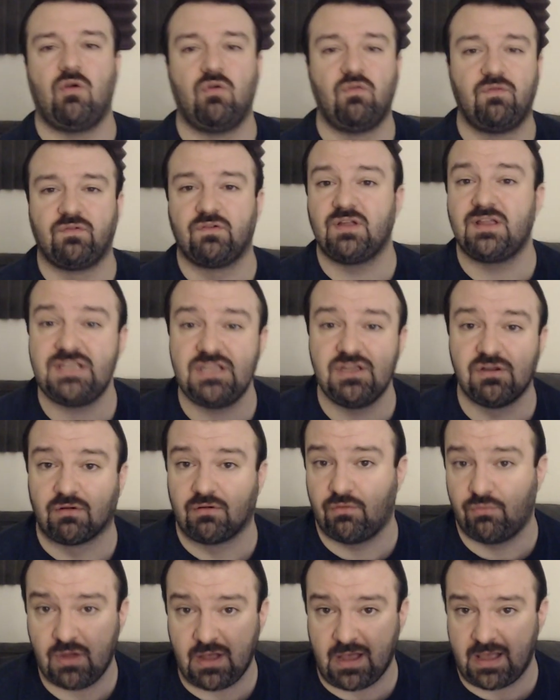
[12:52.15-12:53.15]
over a year
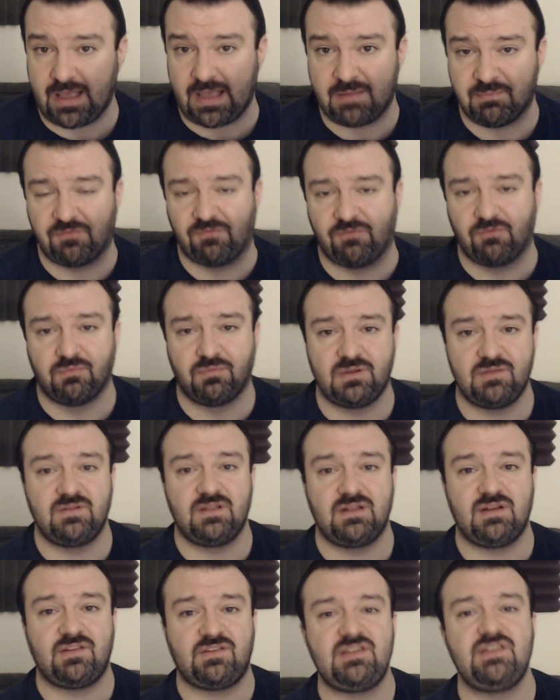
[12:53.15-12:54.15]
away before we're even
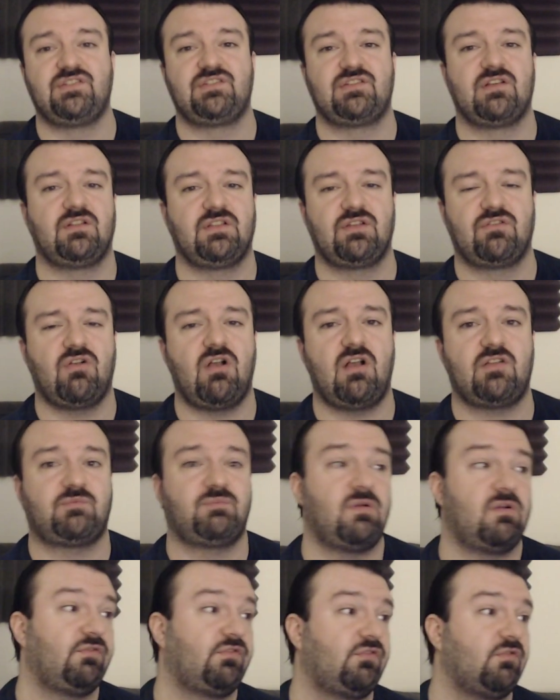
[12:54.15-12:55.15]
going to see Skull and
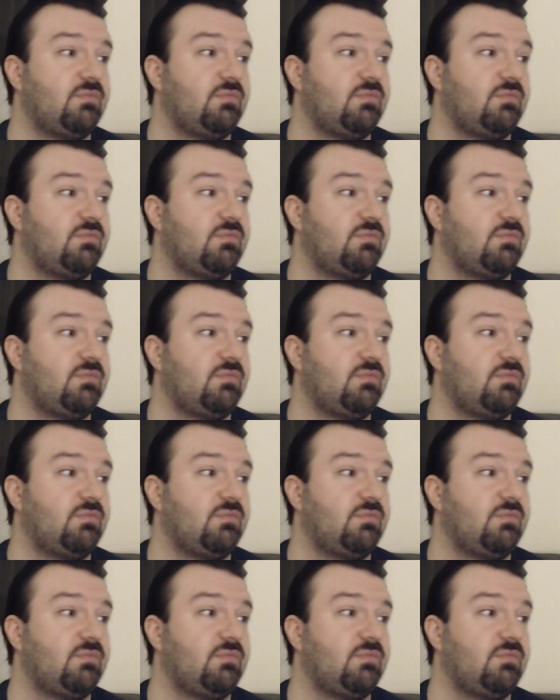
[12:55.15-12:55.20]
Crossbones.